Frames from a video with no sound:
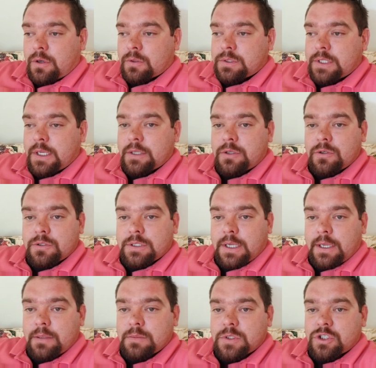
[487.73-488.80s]
Take your
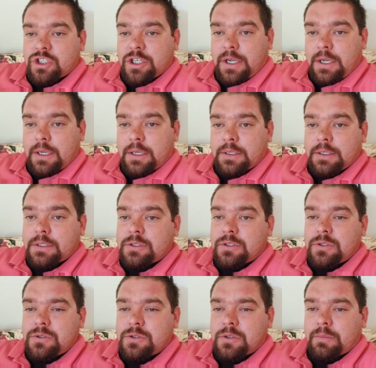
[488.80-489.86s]
time to shine and
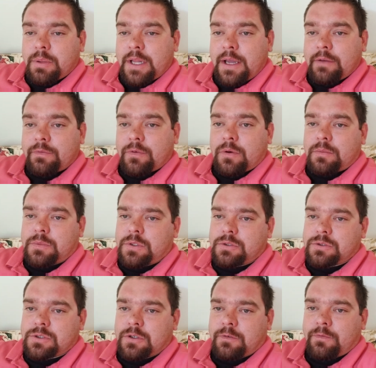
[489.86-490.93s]
use your platform,
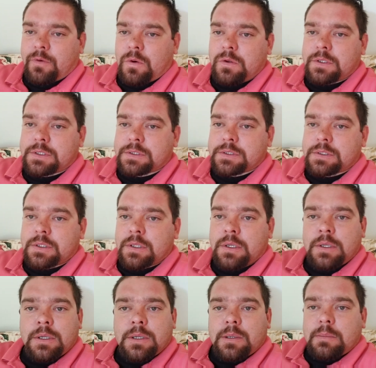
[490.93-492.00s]
use your voice,
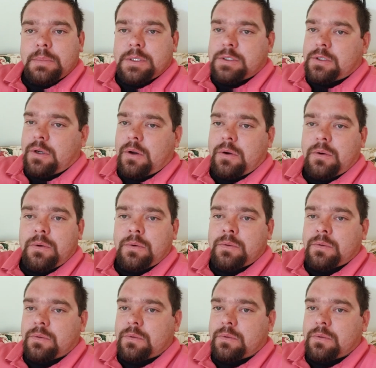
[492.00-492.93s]
but don't